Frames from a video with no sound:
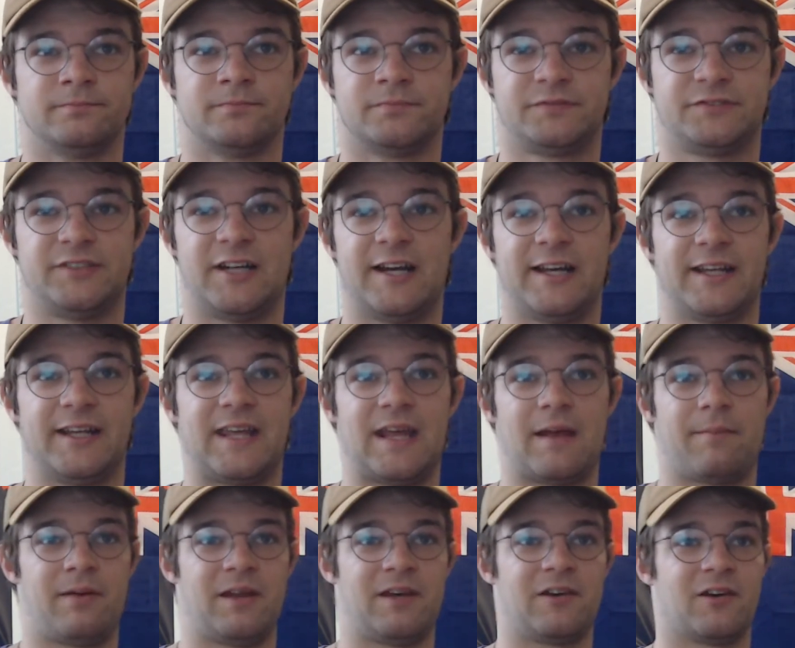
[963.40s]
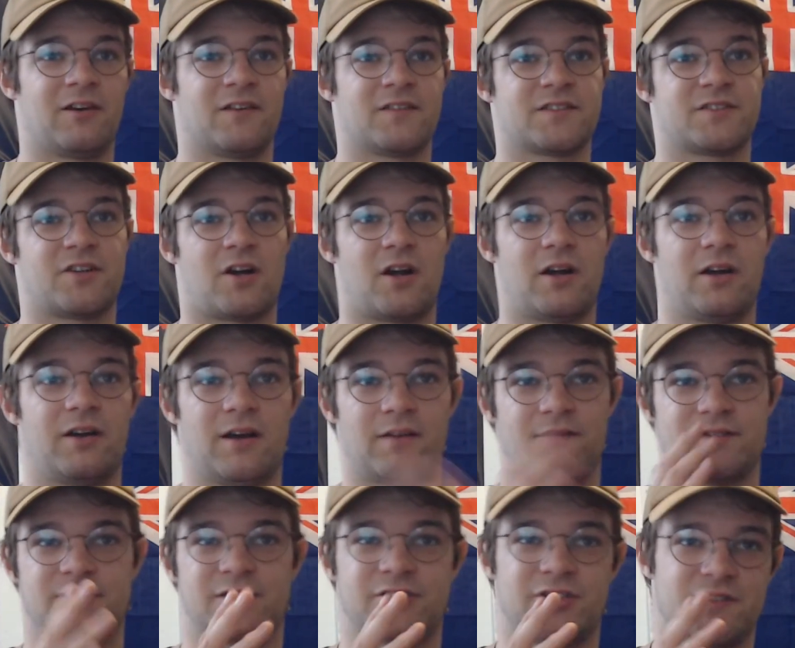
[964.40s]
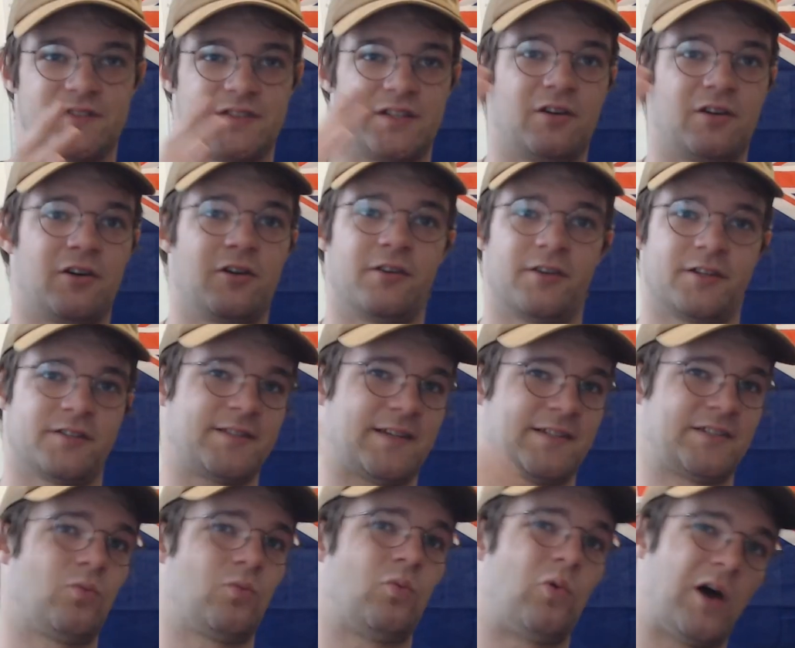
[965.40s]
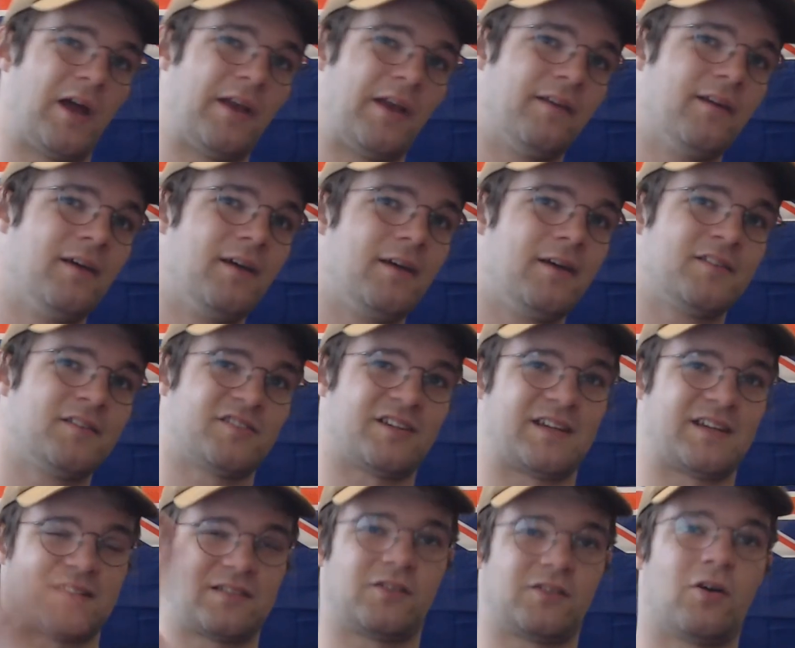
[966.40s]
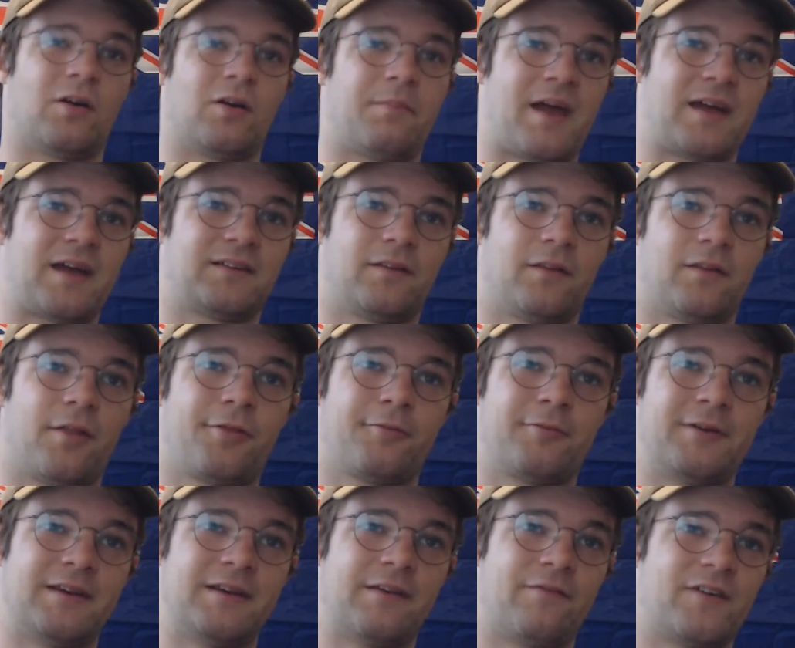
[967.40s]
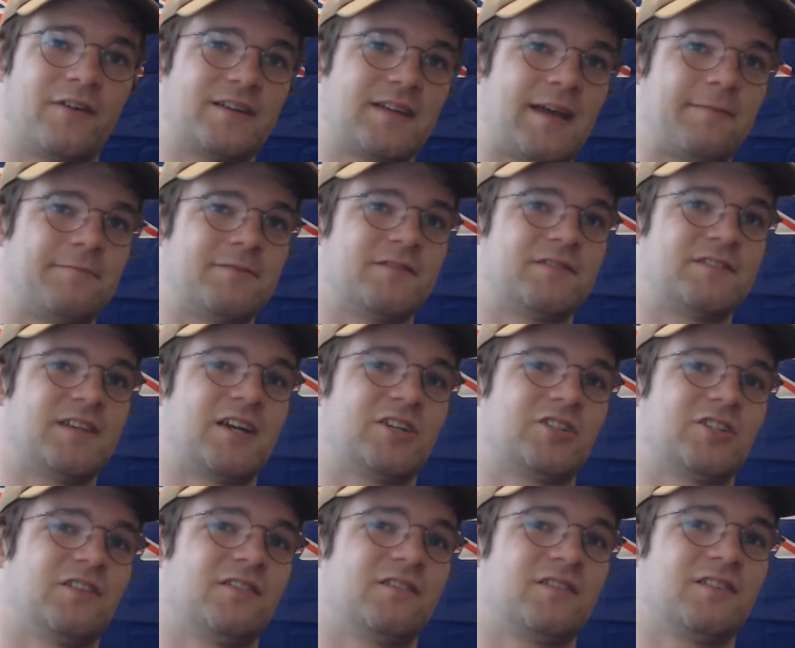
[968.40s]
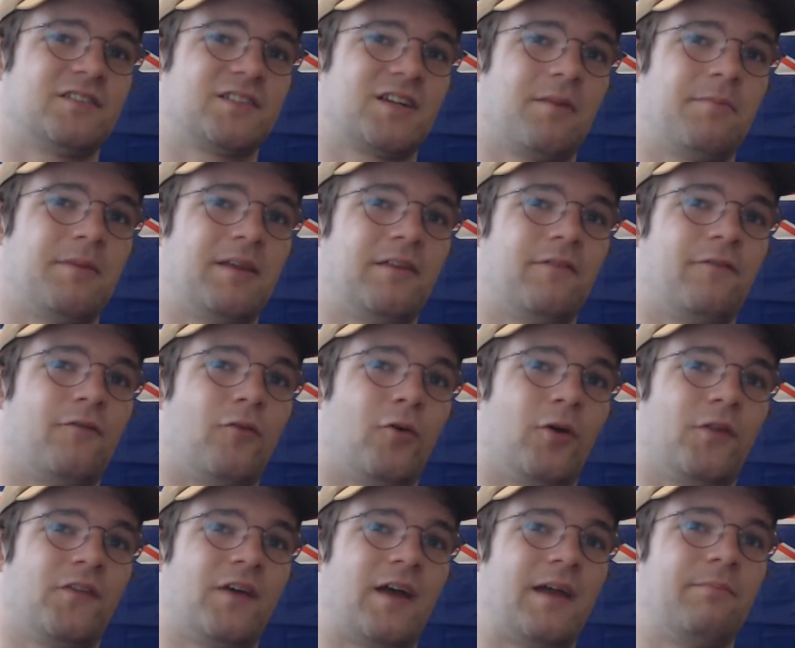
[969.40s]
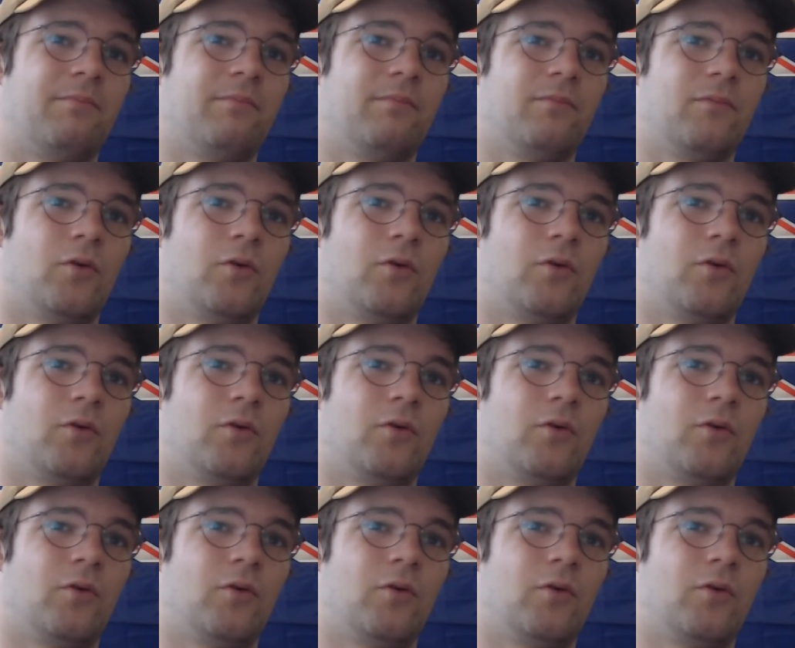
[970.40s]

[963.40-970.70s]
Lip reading: for any campaign you're going to start. You're going to have a session 0 and a session 1. So I guess going back to the 3 different types of sessions, there's going to be the 4th type.